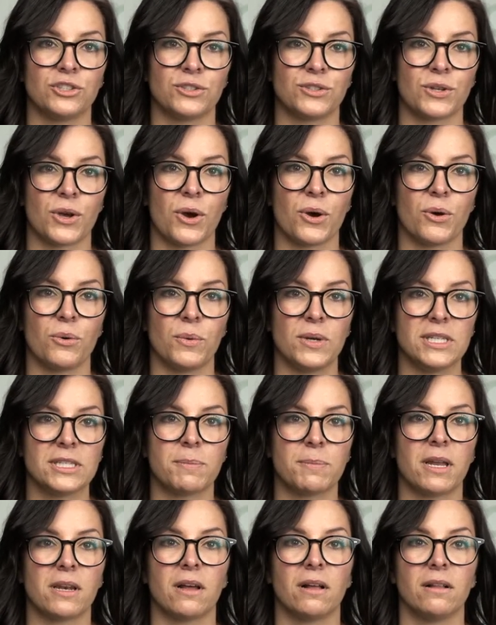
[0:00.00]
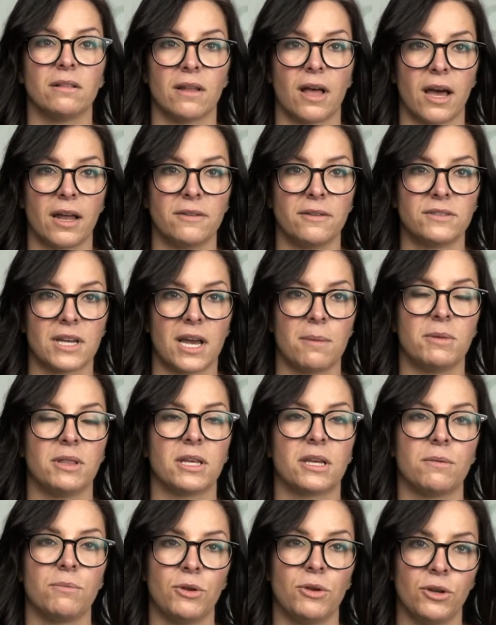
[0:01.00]
So we spend a lot of time in
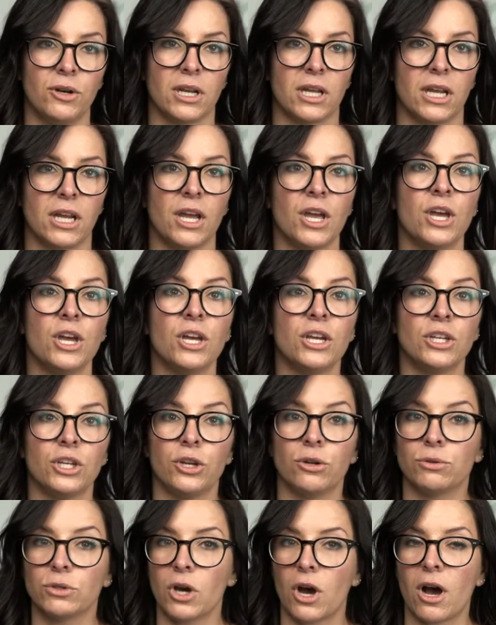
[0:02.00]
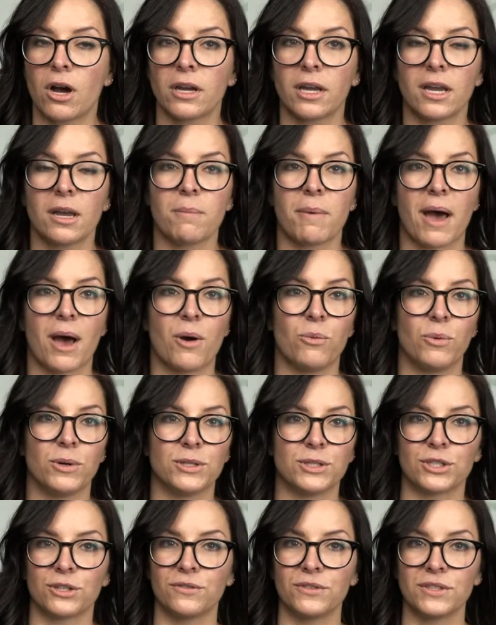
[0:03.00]
the community, talking about
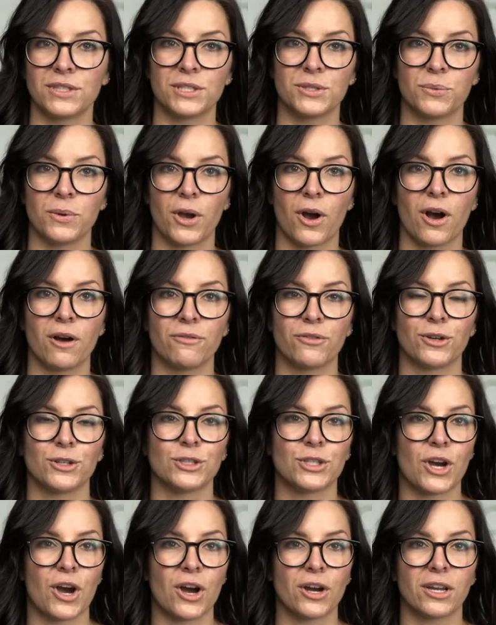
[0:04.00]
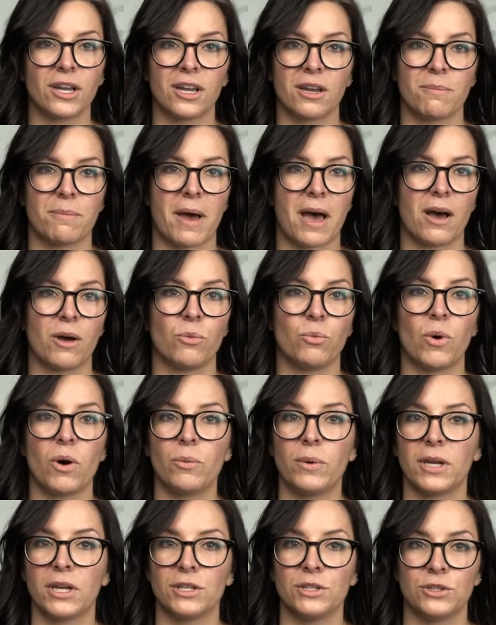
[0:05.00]
what services we offer, talking about
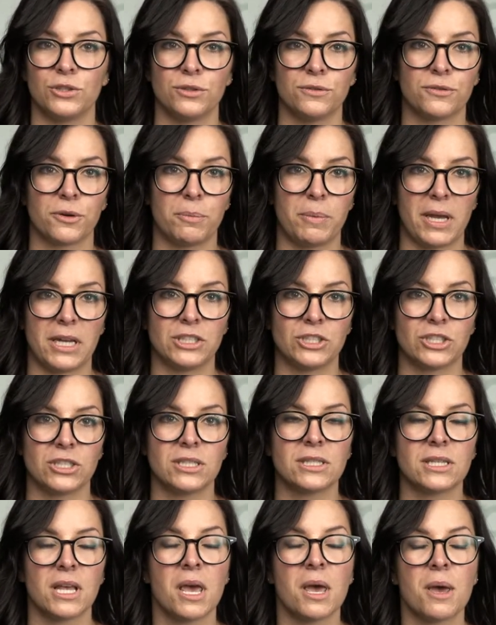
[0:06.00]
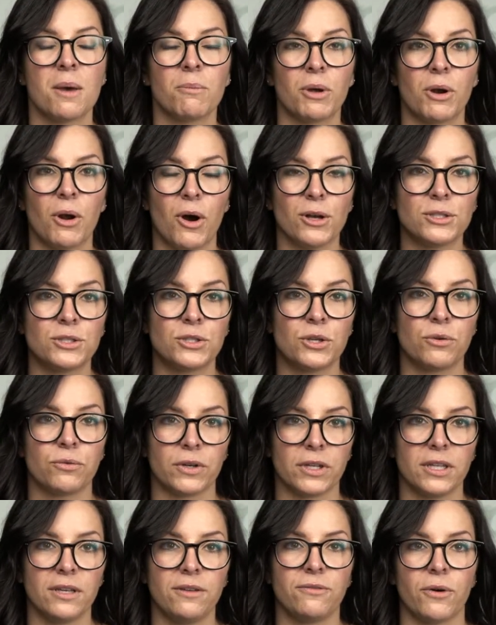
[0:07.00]
what we can do for patients, but also
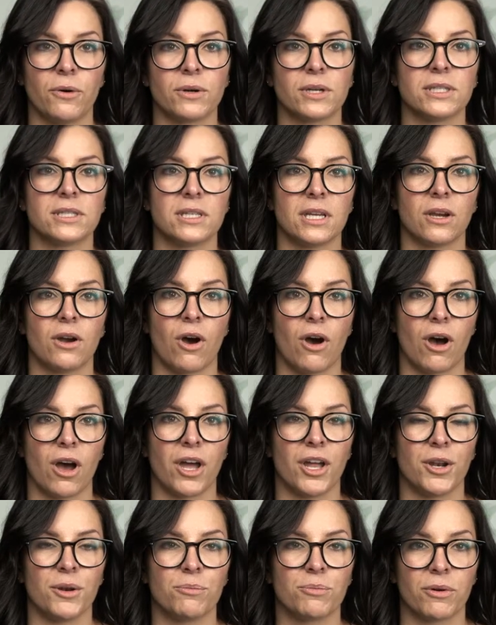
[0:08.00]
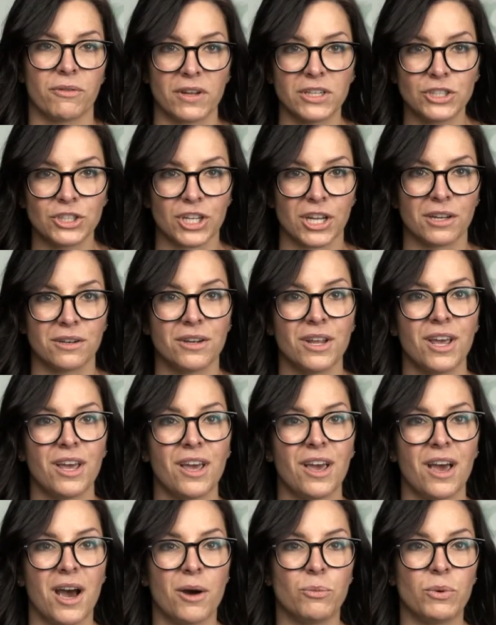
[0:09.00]
really focusing on prevention.
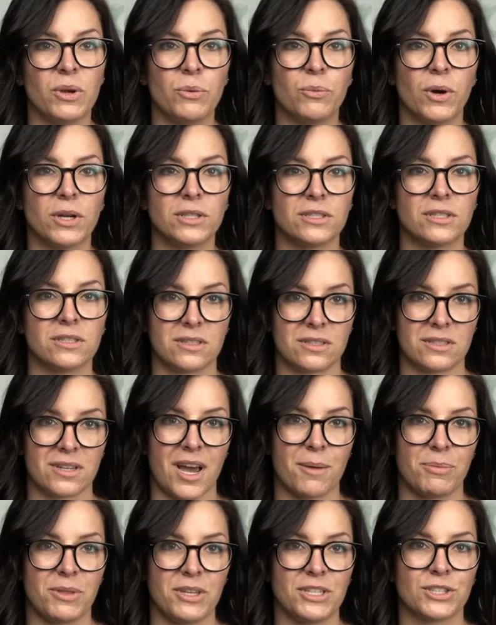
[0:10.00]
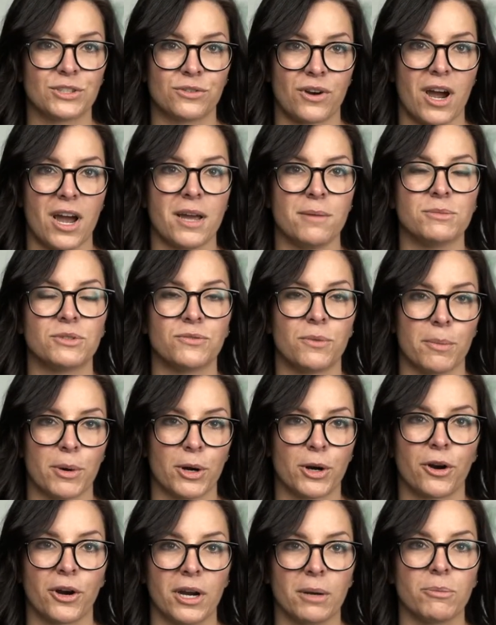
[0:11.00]
We want to stop these crimes from
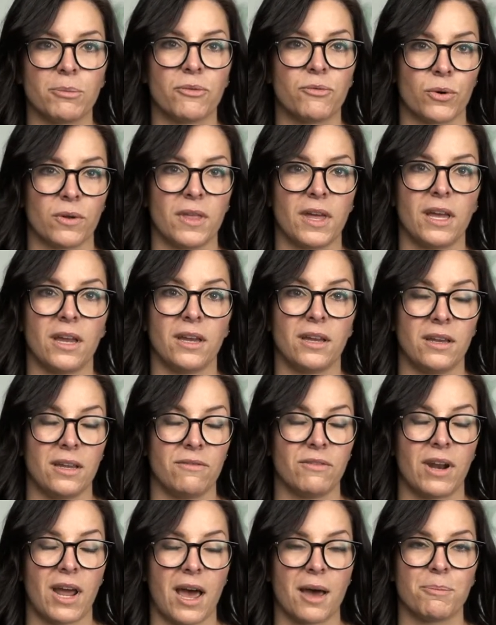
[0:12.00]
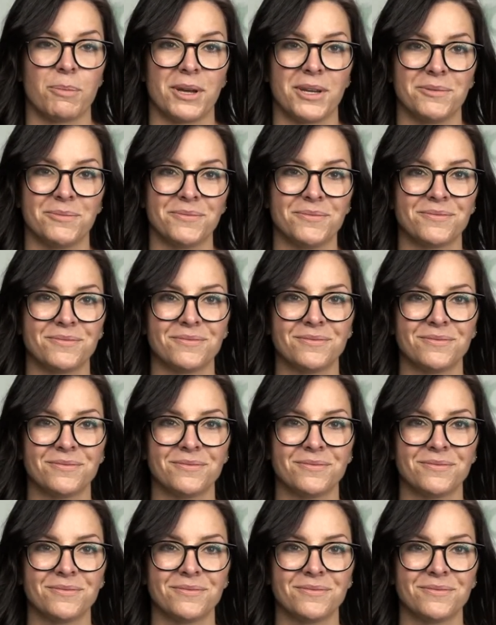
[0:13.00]
occurring before they even happen.